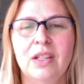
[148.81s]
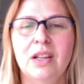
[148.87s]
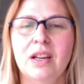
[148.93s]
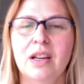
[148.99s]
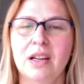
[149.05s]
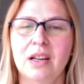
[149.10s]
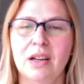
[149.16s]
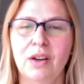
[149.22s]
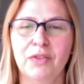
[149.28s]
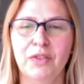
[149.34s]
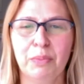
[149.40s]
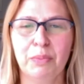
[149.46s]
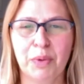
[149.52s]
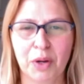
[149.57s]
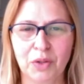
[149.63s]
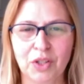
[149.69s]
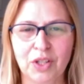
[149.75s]
of the
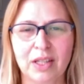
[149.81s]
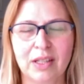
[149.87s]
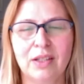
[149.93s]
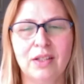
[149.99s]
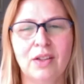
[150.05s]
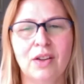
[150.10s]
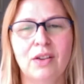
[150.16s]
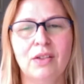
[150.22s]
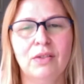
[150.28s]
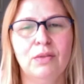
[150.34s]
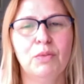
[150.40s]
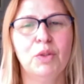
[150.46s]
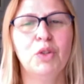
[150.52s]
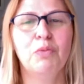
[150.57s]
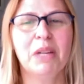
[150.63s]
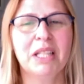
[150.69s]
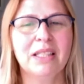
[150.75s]
project on
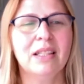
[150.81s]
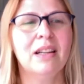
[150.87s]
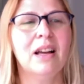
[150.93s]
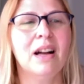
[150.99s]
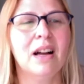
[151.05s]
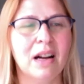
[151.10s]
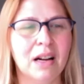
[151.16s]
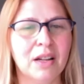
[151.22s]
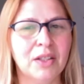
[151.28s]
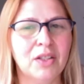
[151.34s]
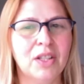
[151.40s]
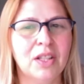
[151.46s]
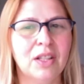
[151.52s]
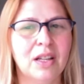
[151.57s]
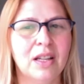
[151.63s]
monumental art